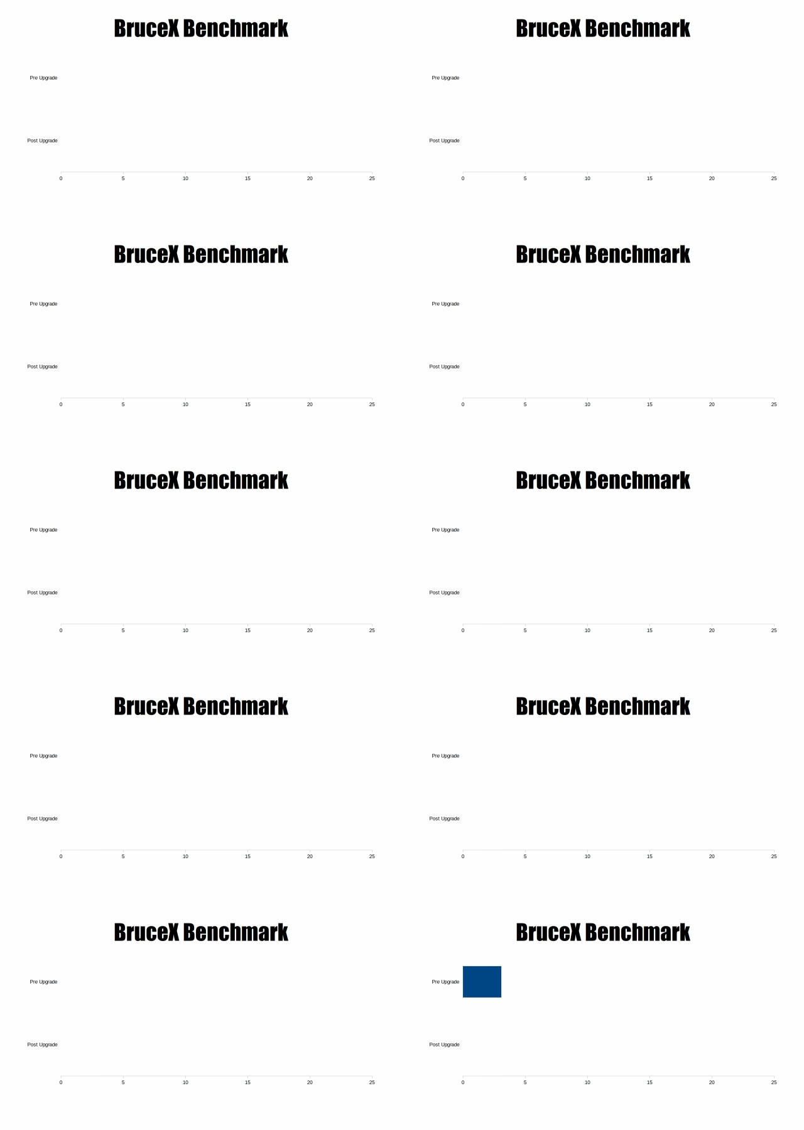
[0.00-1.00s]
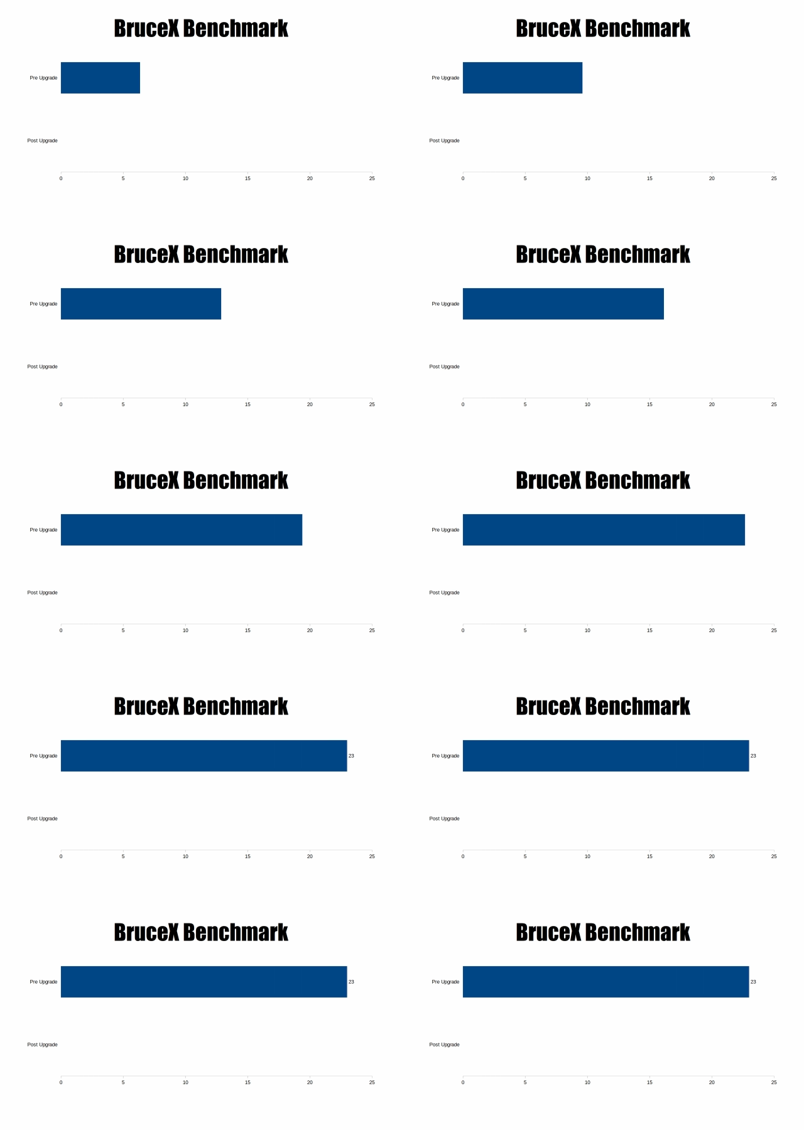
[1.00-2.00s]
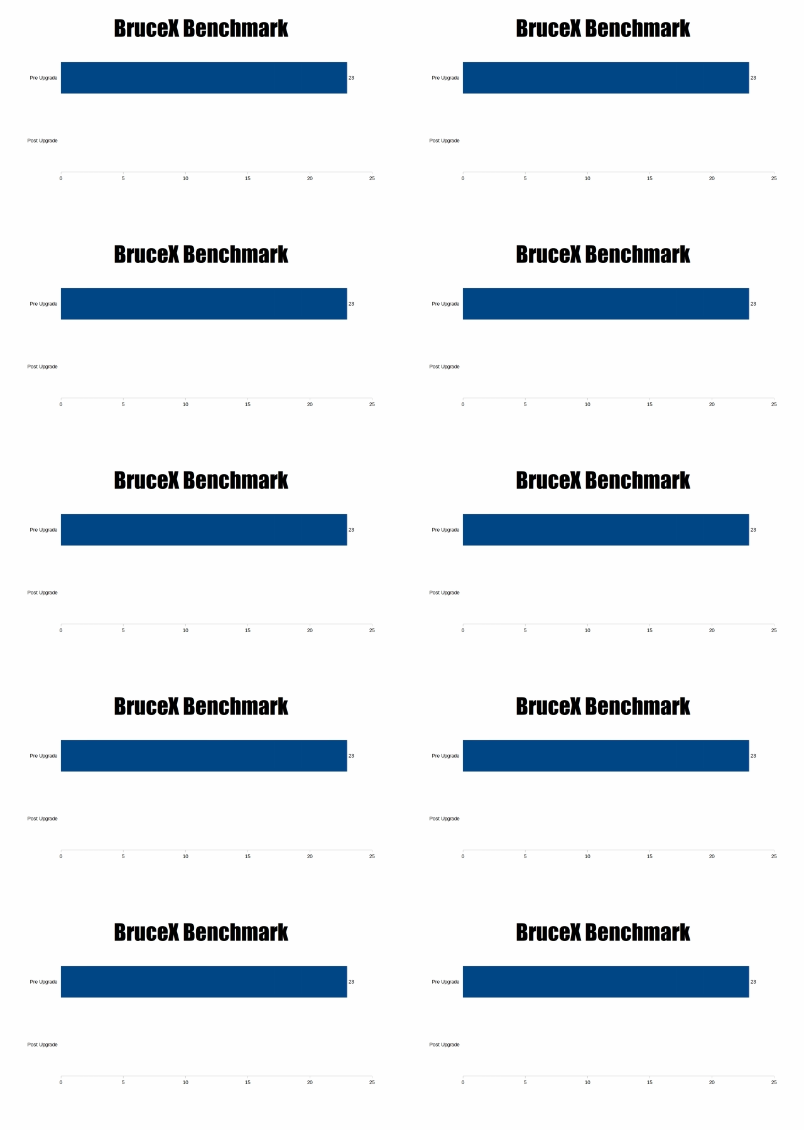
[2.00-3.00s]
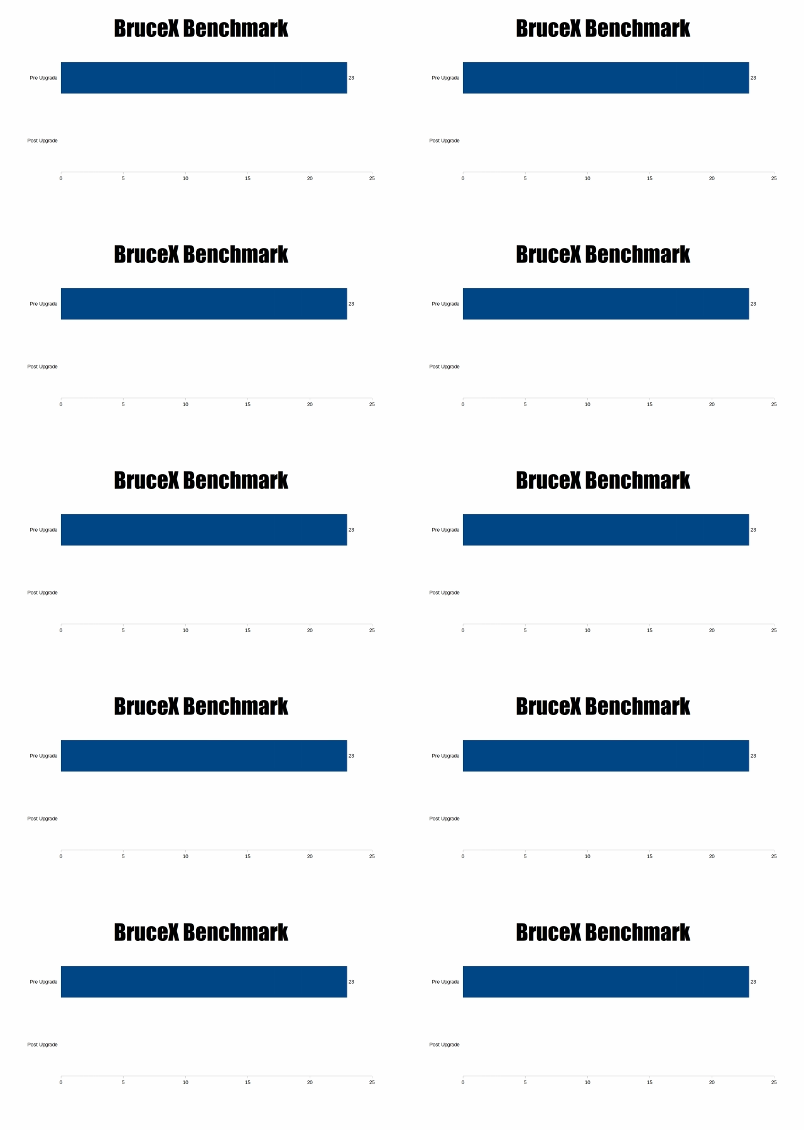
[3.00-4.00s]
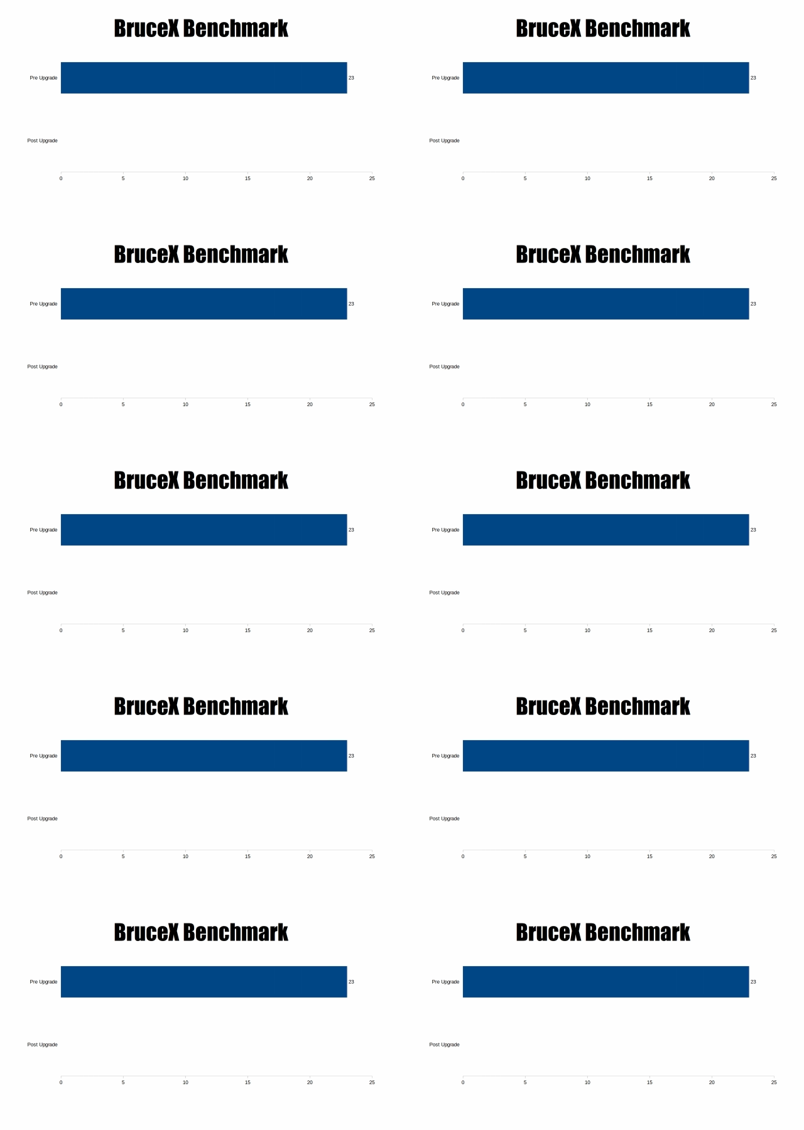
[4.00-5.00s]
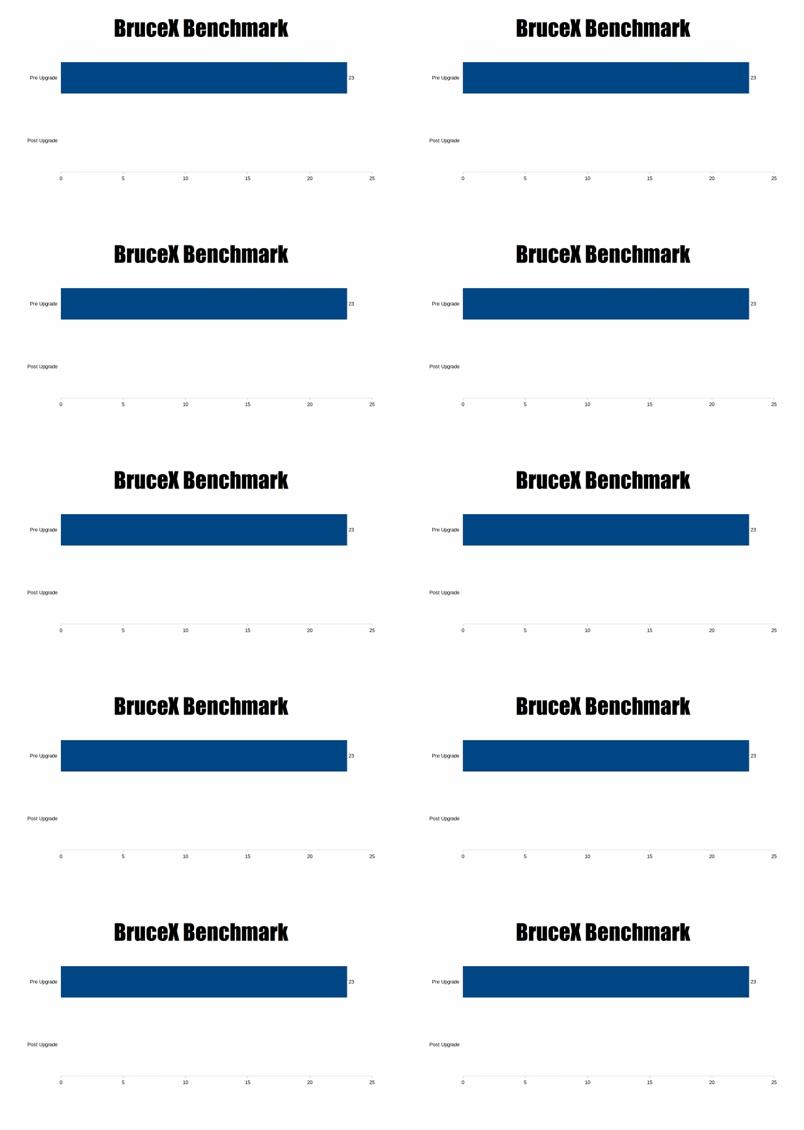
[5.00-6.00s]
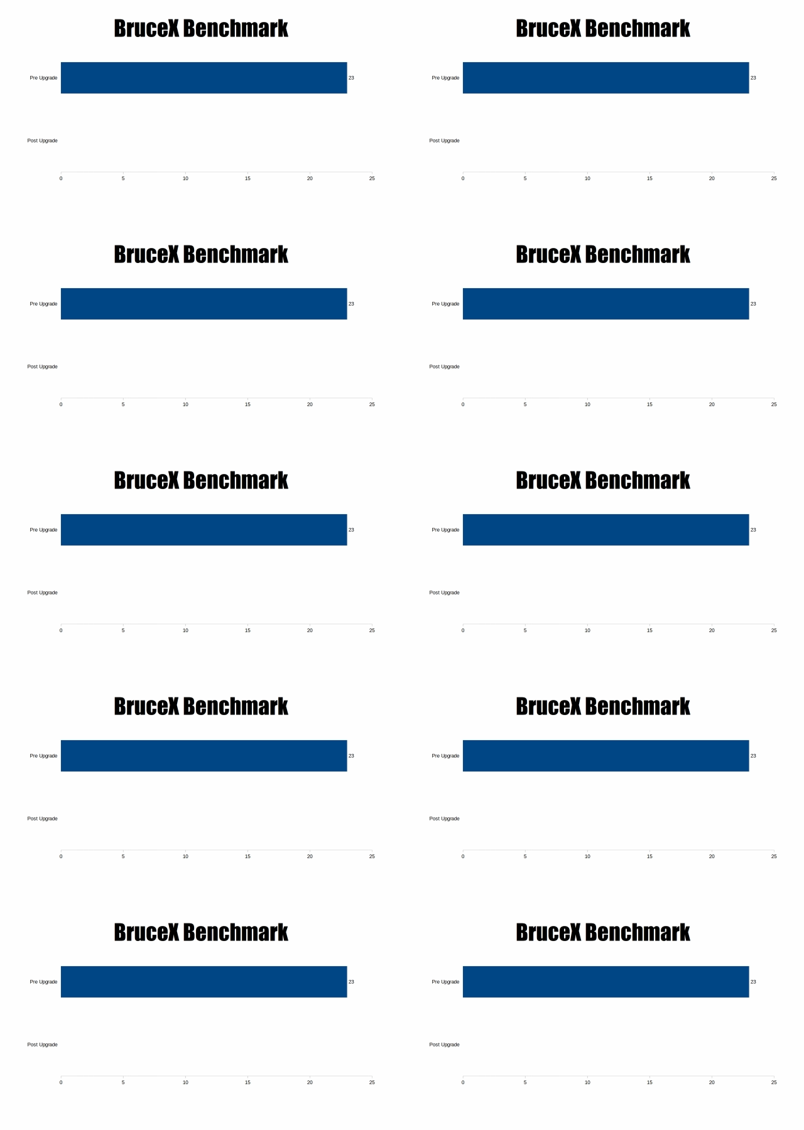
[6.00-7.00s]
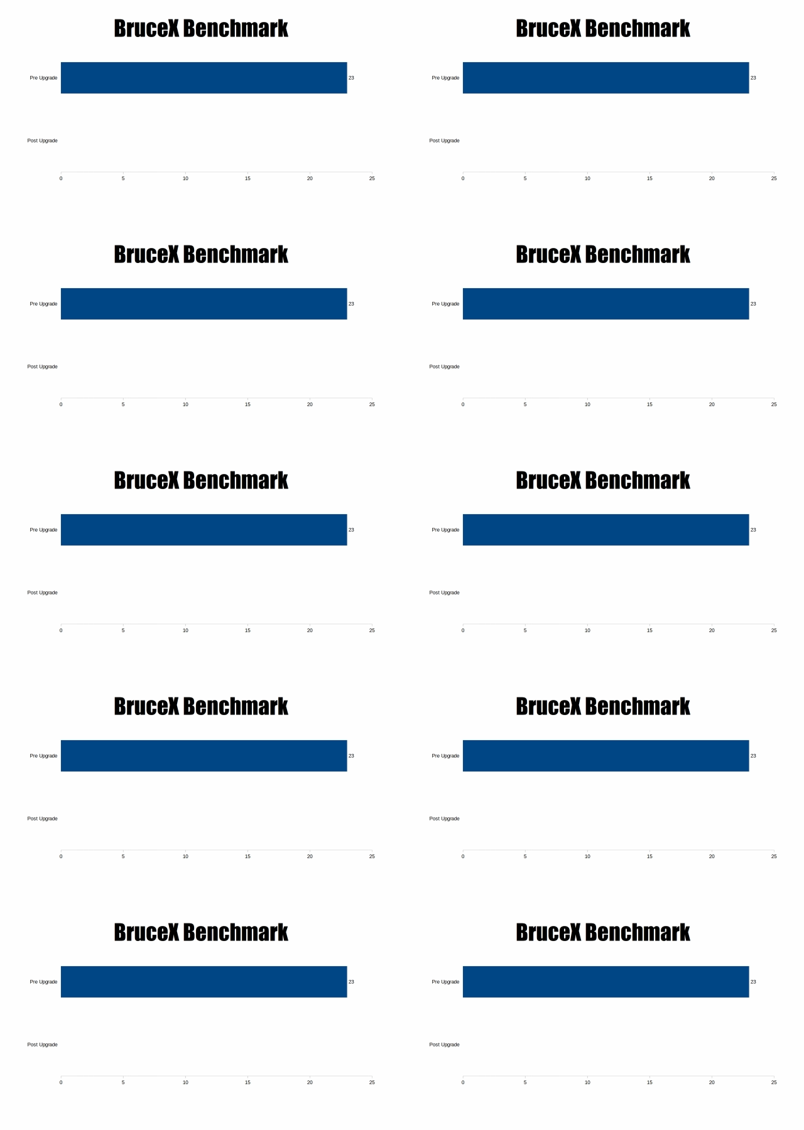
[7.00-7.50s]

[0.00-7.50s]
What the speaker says: Nobody's mouth can be seen.